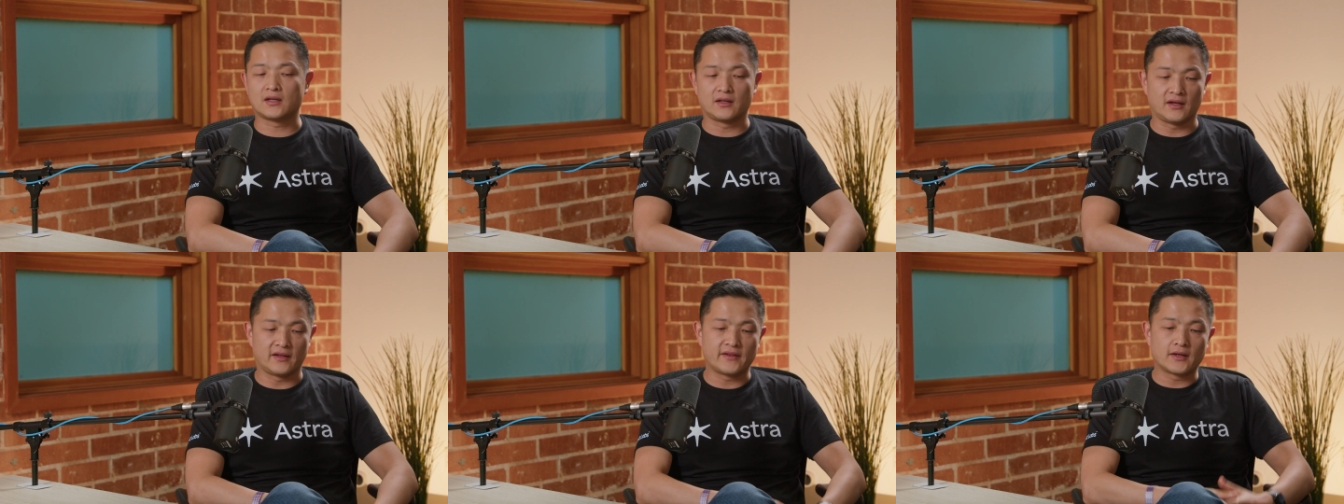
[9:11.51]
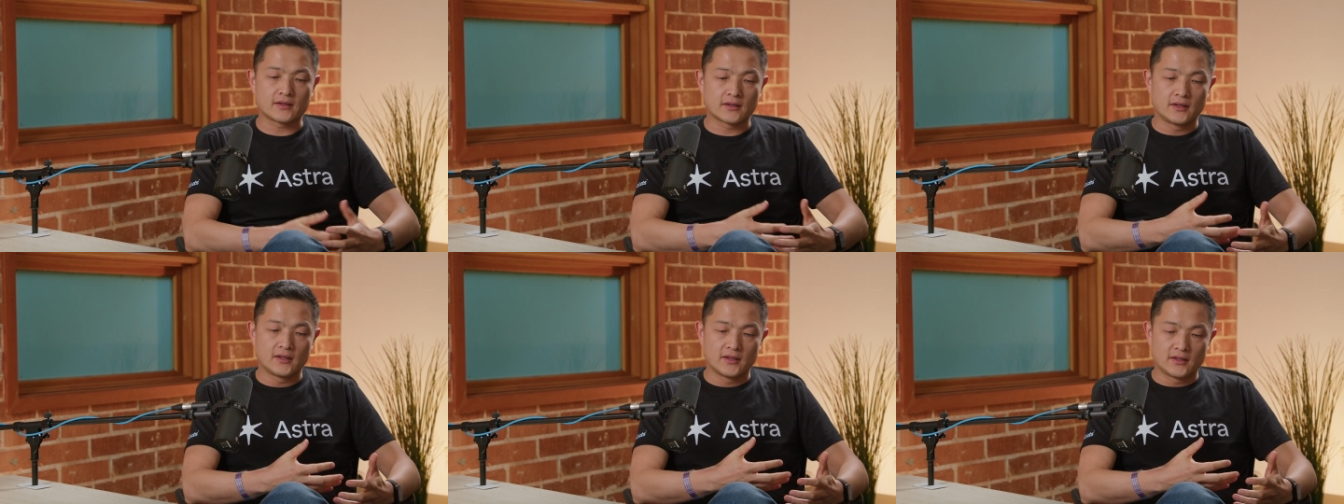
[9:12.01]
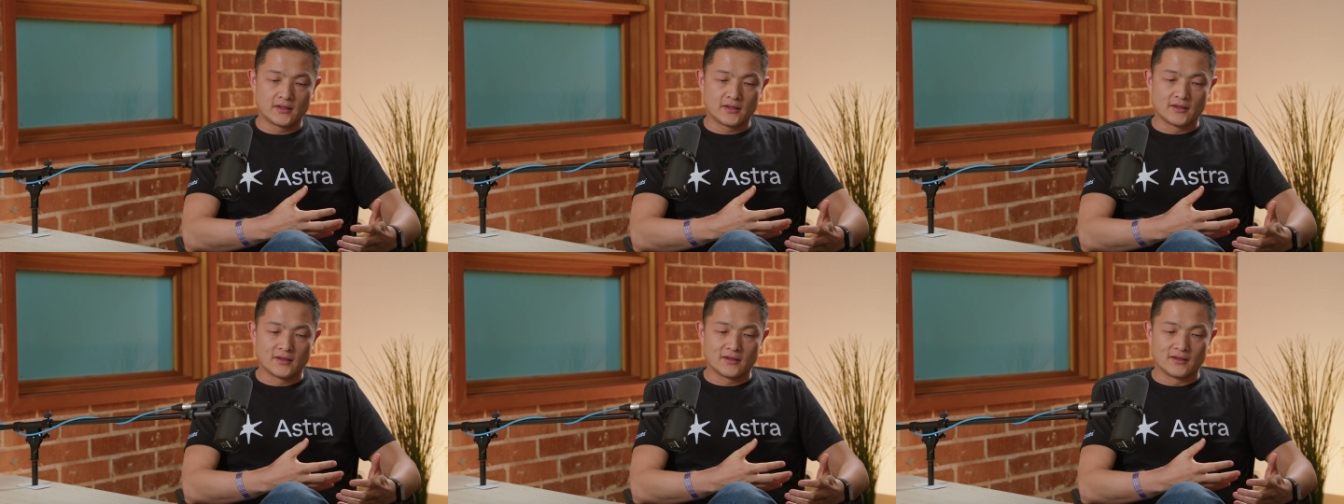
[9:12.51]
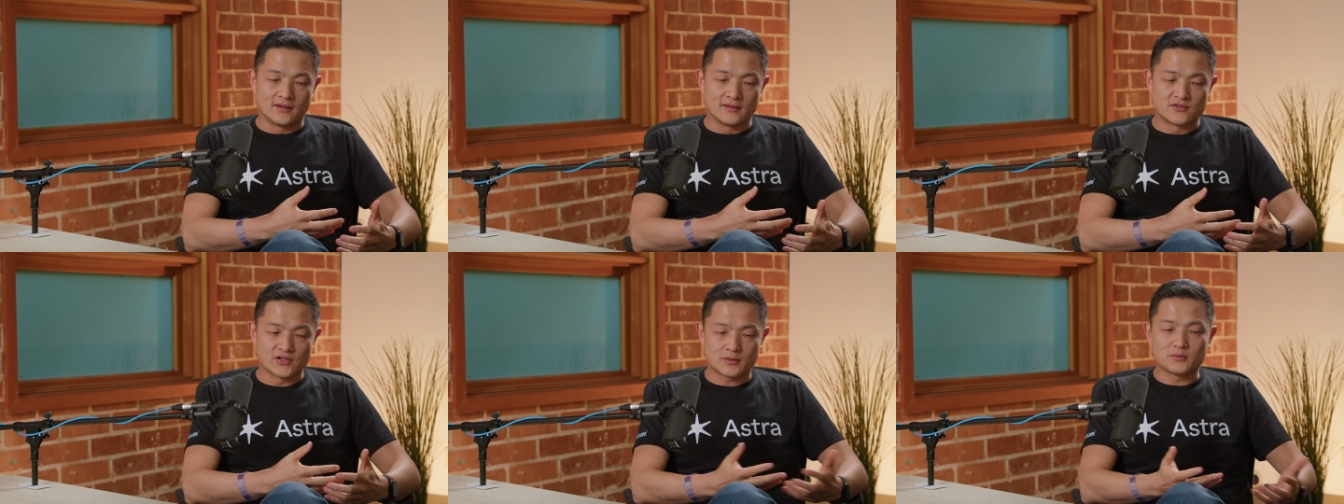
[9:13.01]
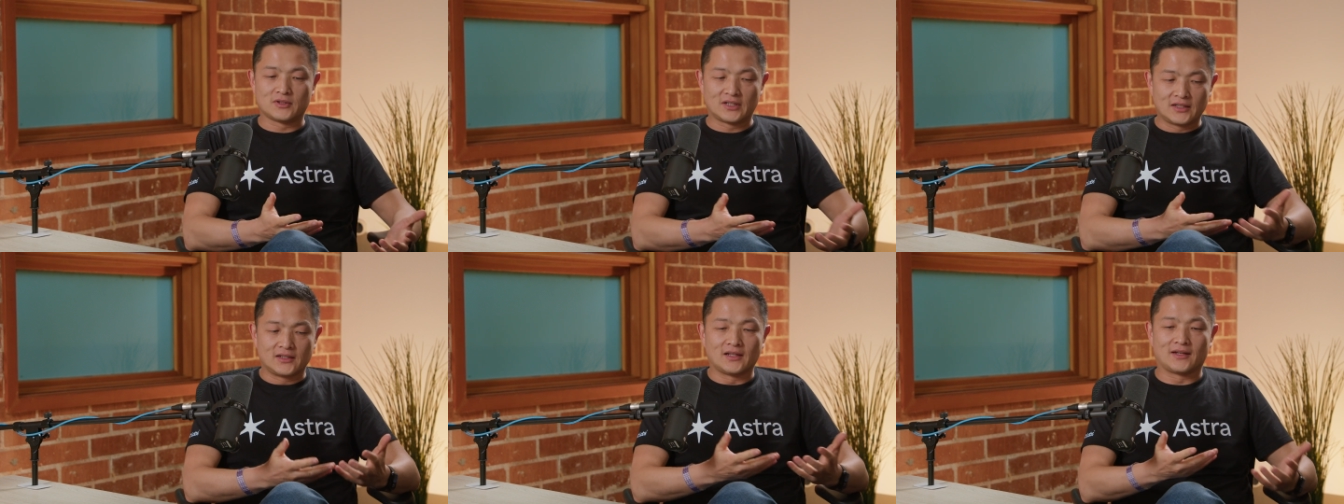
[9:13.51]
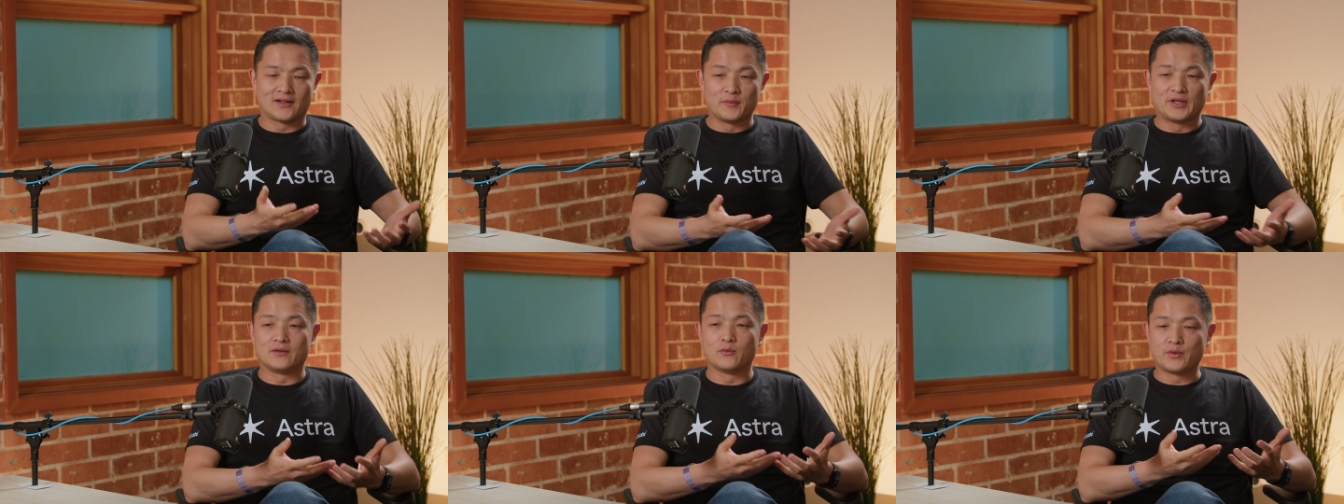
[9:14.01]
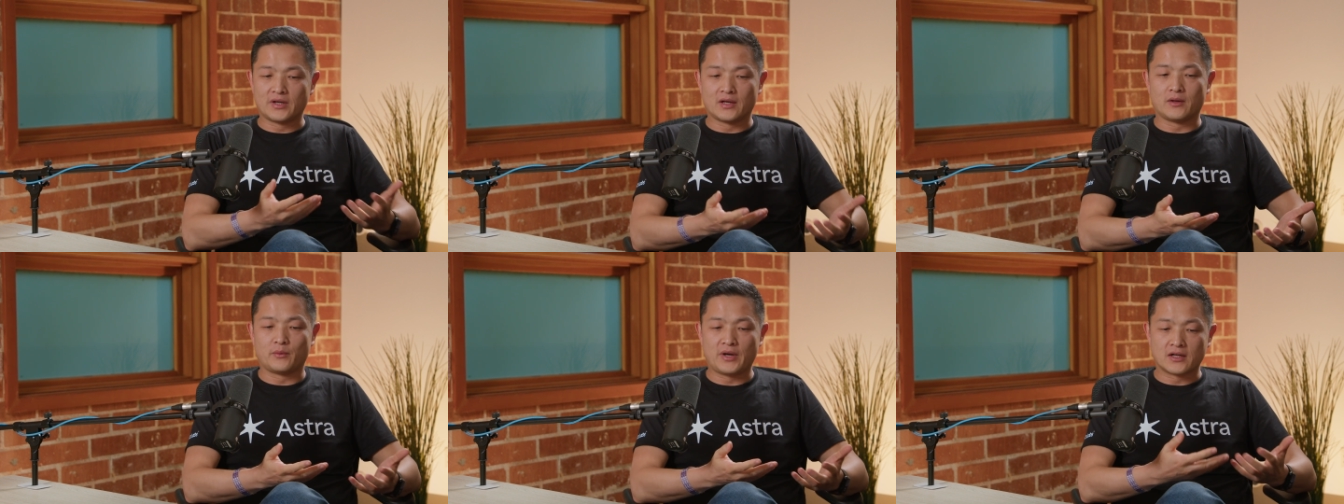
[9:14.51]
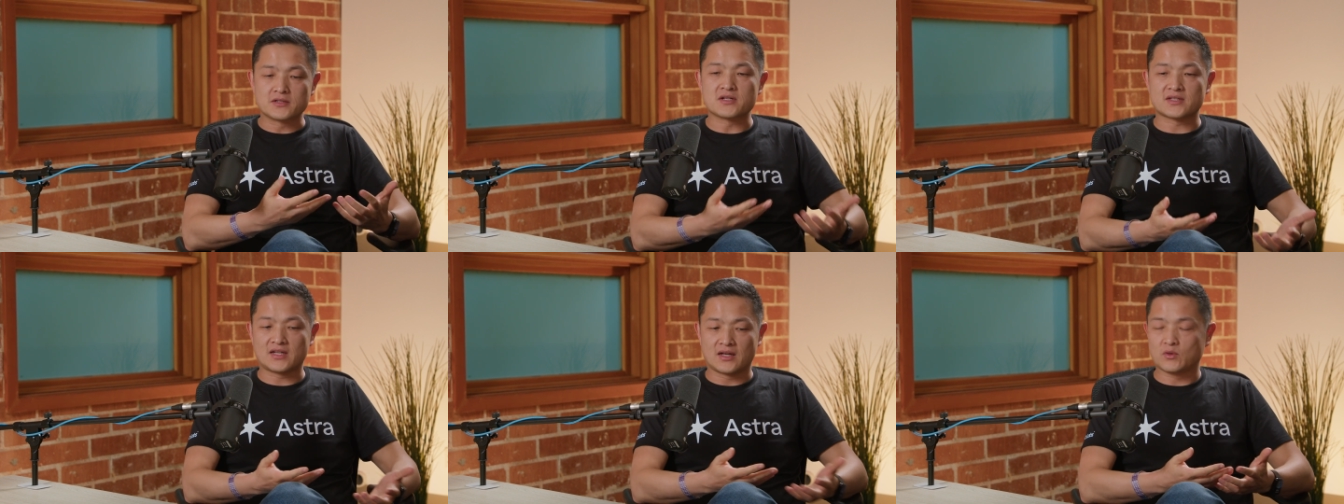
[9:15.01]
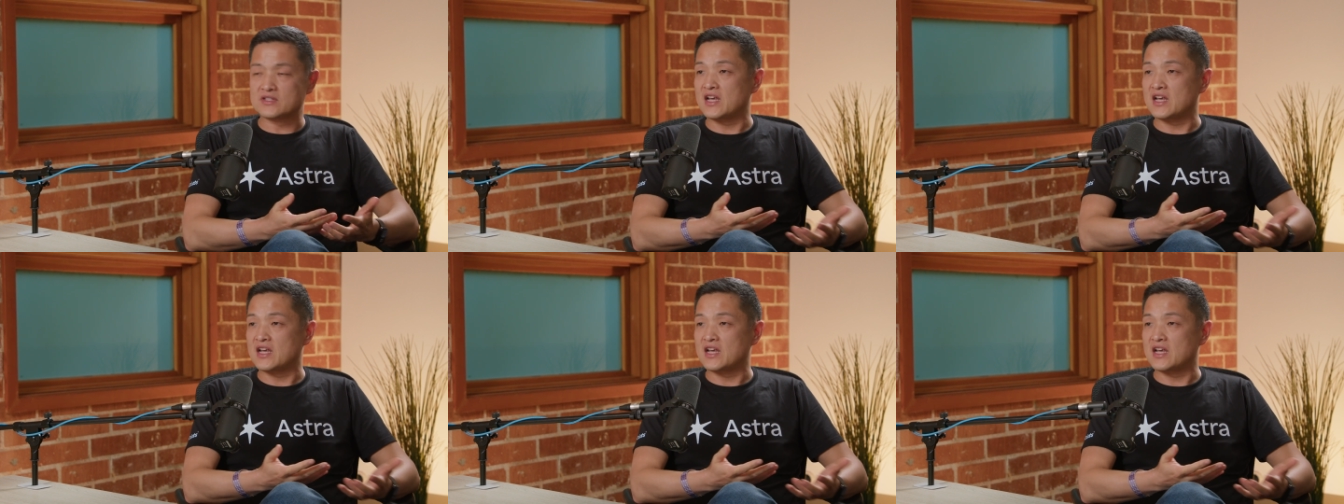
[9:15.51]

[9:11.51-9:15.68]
I, I think generally like I mean we we understand what's